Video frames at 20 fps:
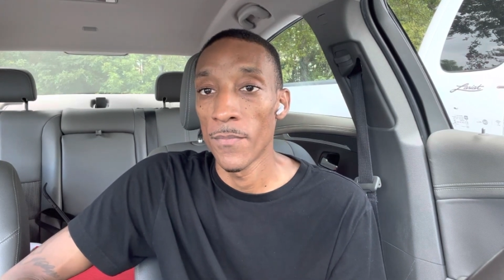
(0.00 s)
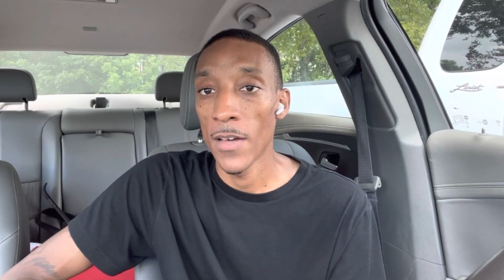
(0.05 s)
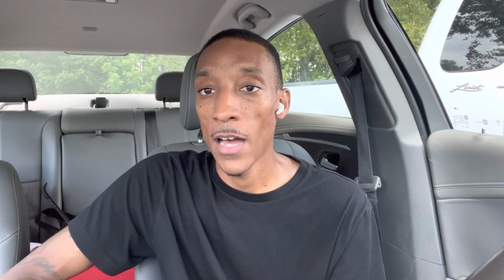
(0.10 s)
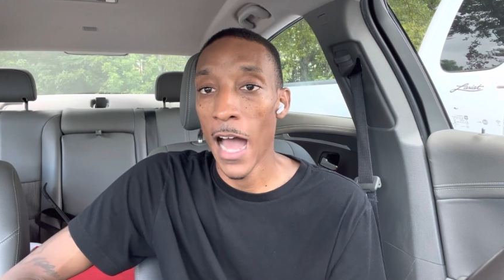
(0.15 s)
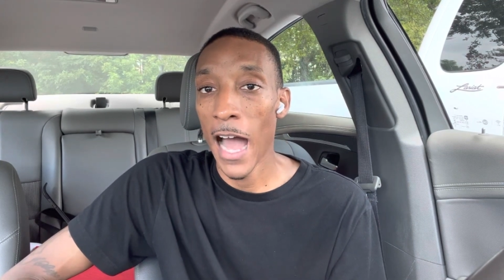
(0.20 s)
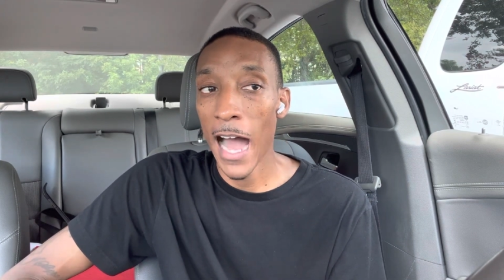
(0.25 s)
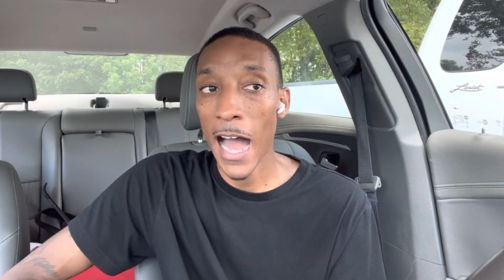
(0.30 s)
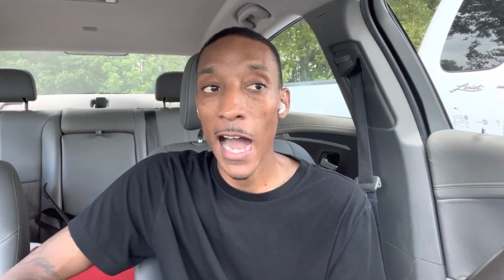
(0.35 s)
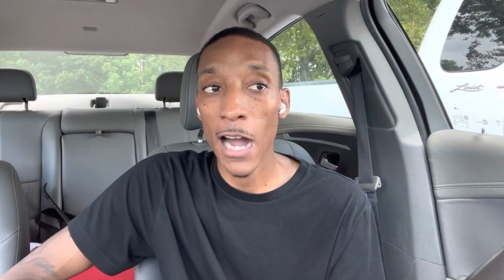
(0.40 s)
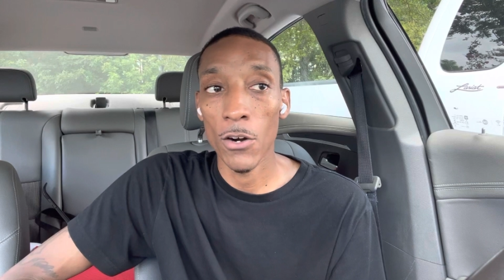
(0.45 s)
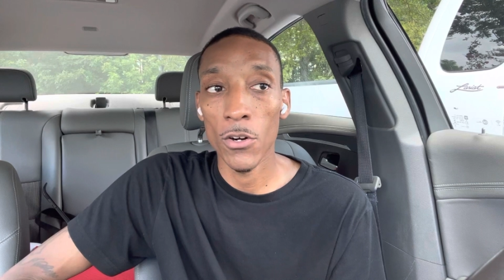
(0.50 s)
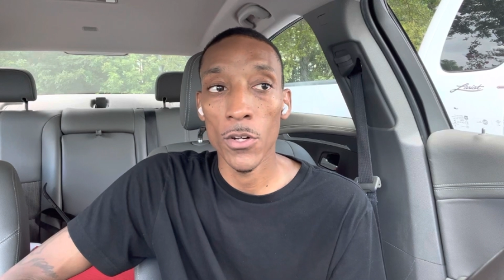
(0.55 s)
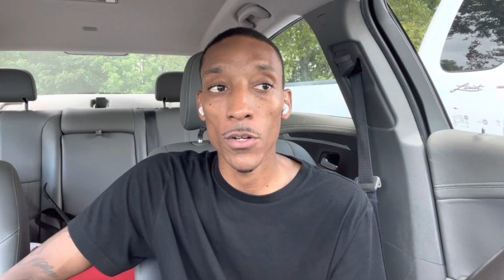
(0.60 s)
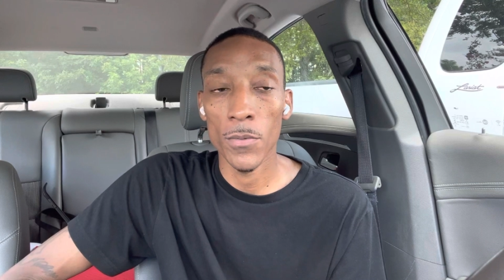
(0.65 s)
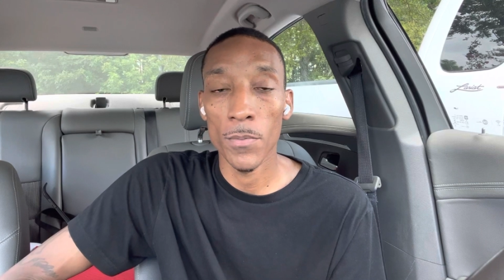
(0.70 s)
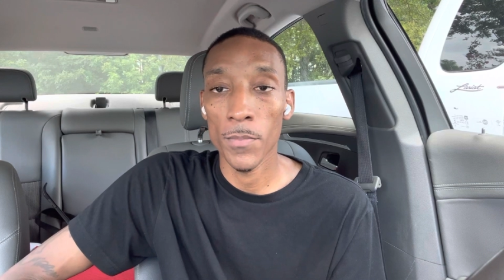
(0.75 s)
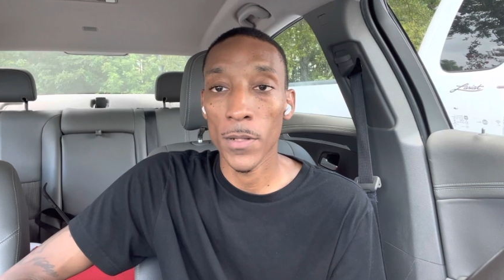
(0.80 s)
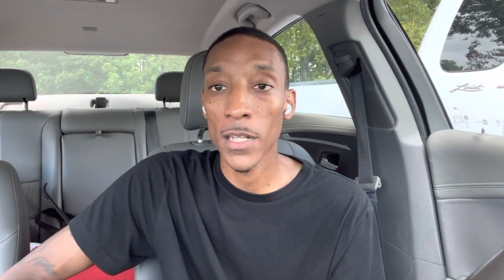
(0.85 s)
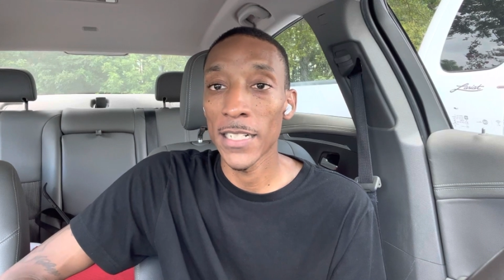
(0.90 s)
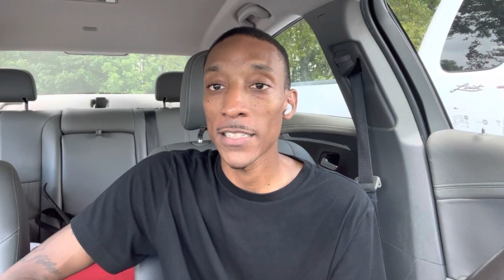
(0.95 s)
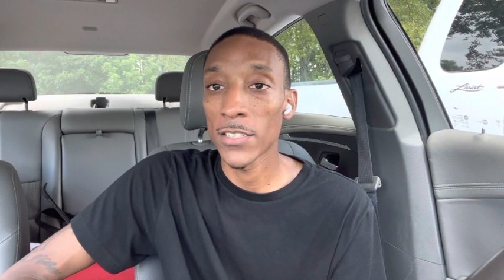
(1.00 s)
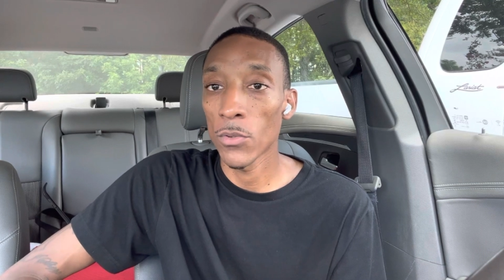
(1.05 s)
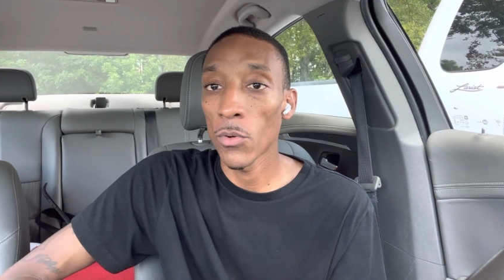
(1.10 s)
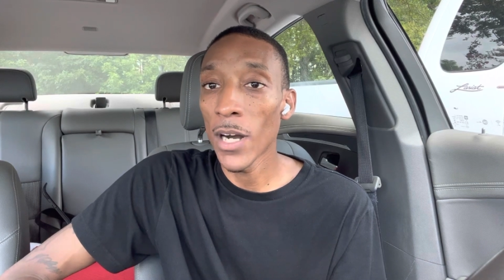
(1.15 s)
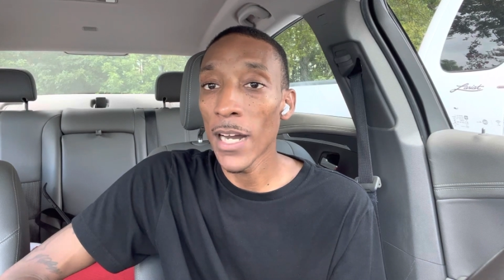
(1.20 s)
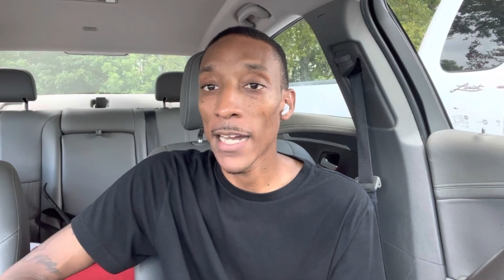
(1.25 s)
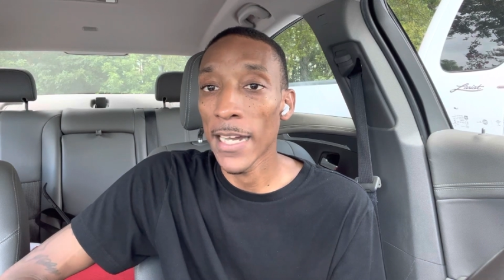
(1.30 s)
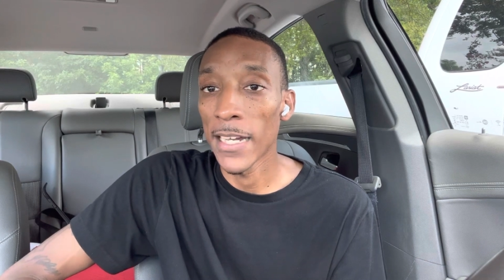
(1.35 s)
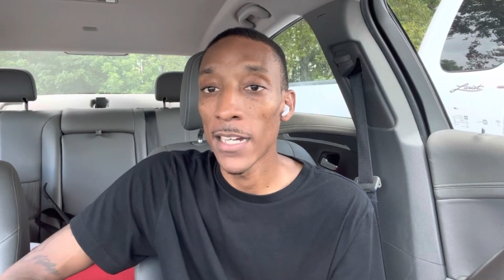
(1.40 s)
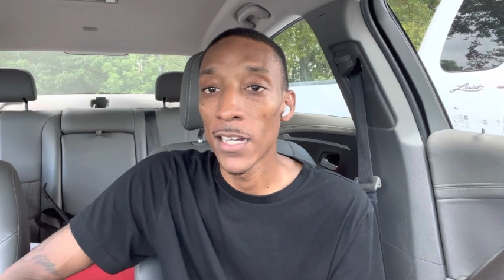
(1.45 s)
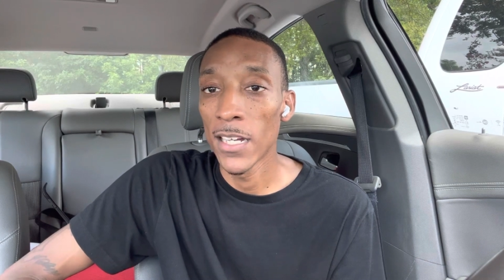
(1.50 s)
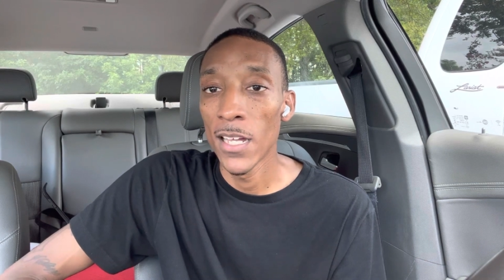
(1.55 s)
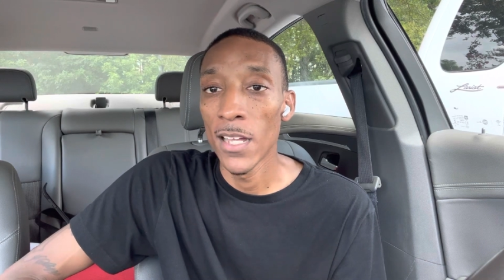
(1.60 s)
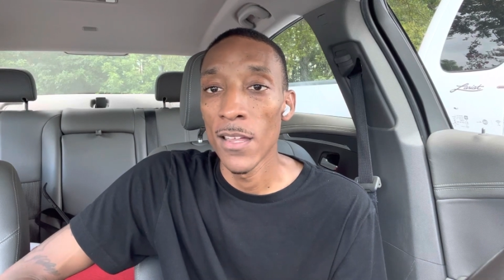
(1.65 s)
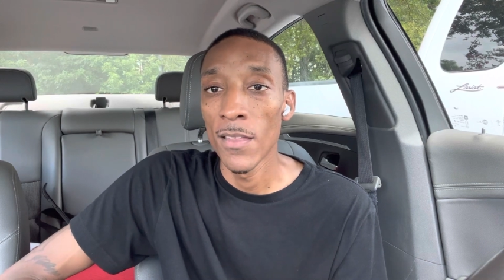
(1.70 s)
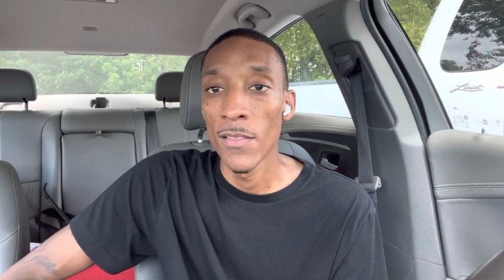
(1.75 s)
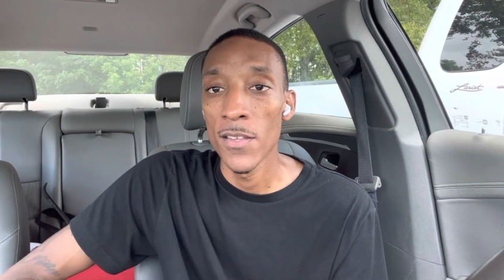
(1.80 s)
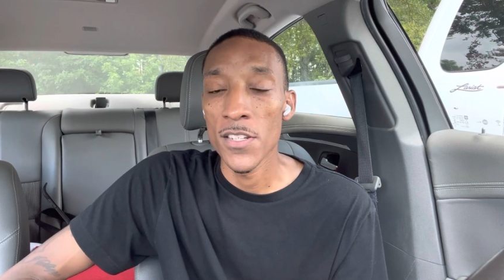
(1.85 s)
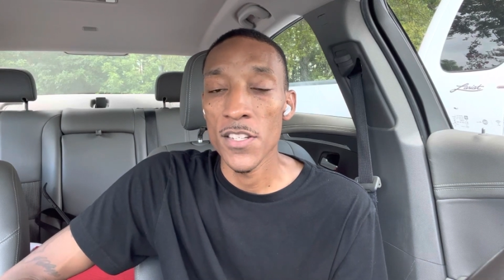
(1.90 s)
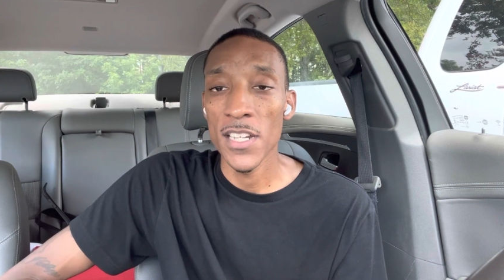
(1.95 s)
an hour plus away.
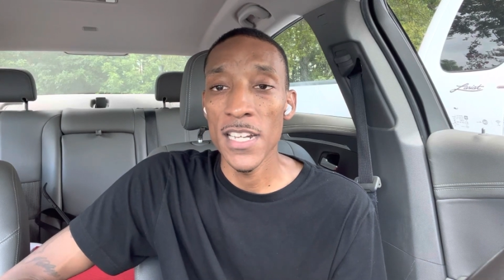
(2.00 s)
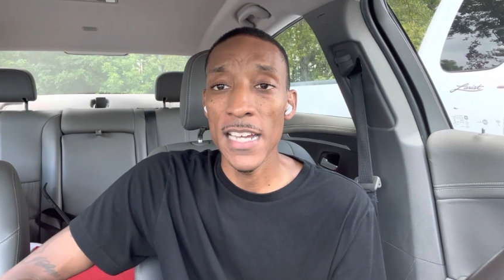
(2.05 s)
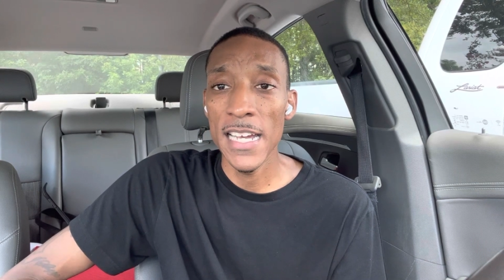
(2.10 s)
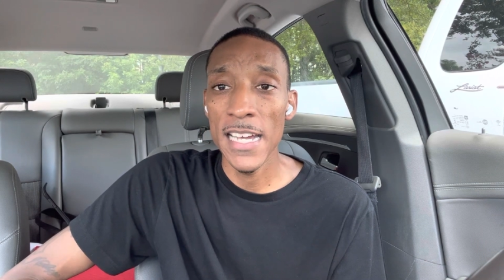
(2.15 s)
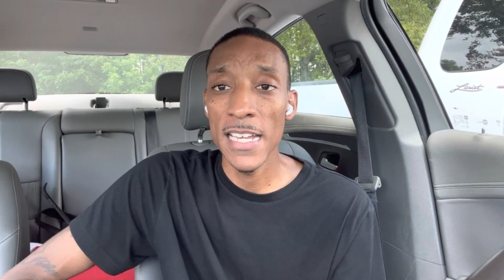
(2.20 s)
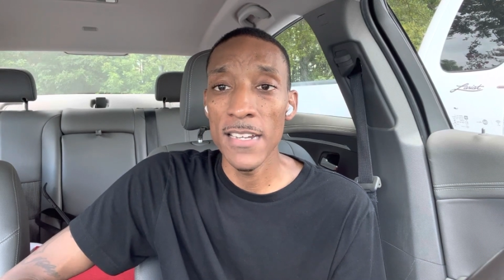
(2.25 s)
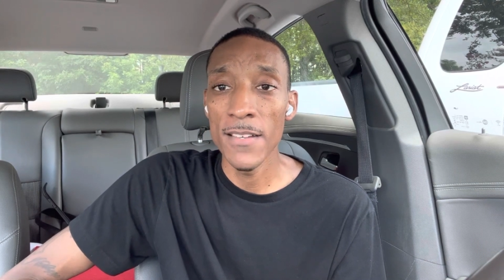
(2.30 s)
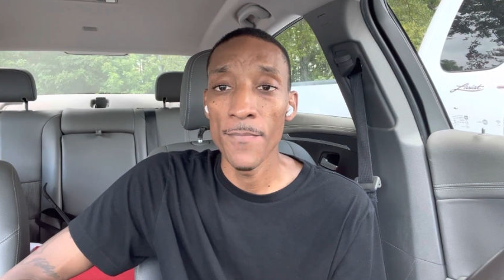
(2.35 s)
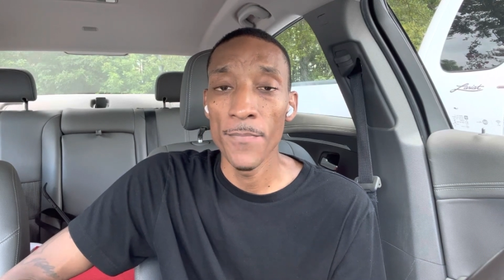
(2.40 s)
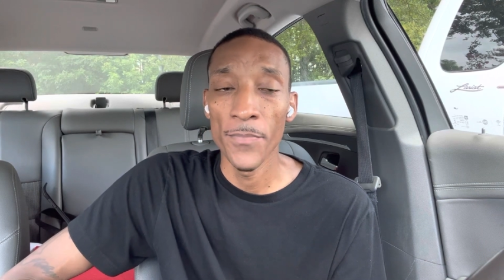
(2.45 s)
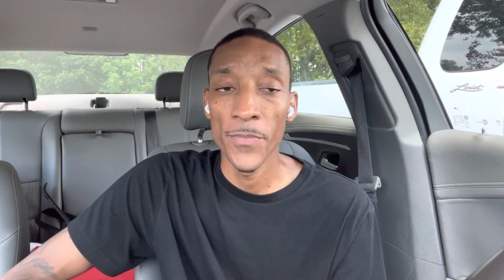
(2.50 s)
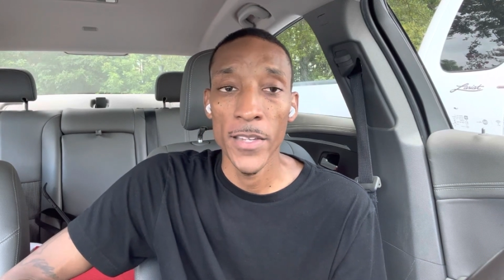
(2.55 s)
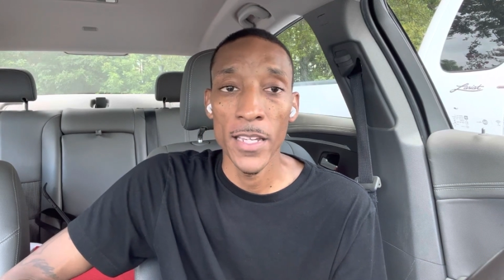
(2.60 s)
So then